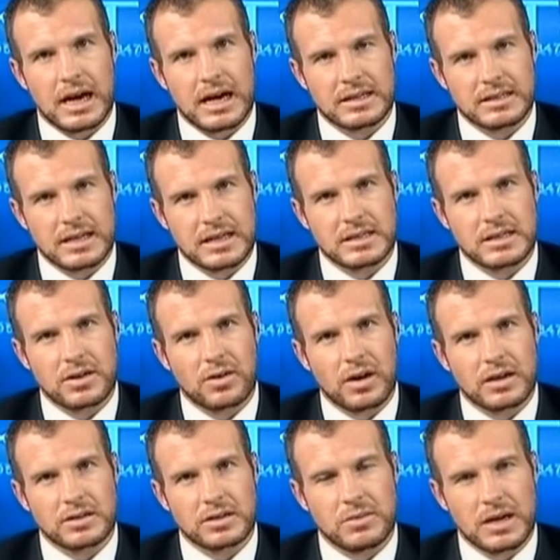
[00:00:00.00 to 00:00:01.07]
centered
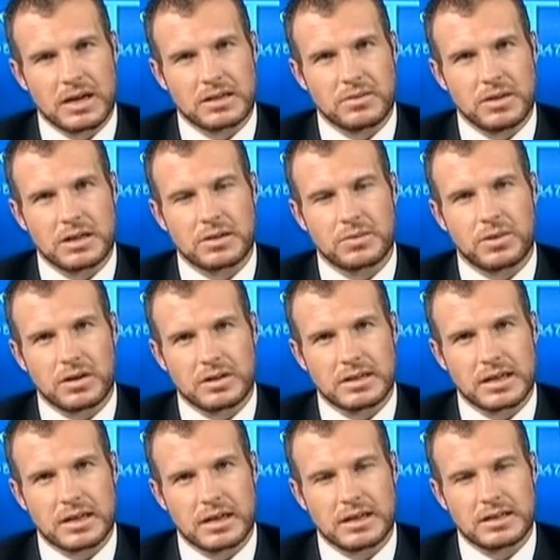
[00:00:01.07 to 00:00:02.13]
around your major metropoles
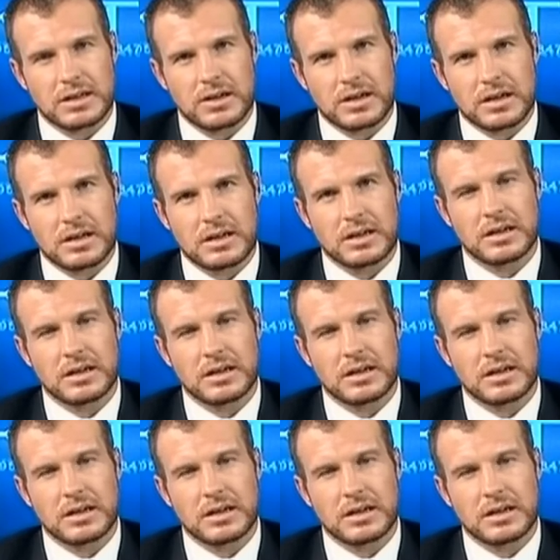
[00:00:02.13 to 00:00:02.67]
in Nigeria.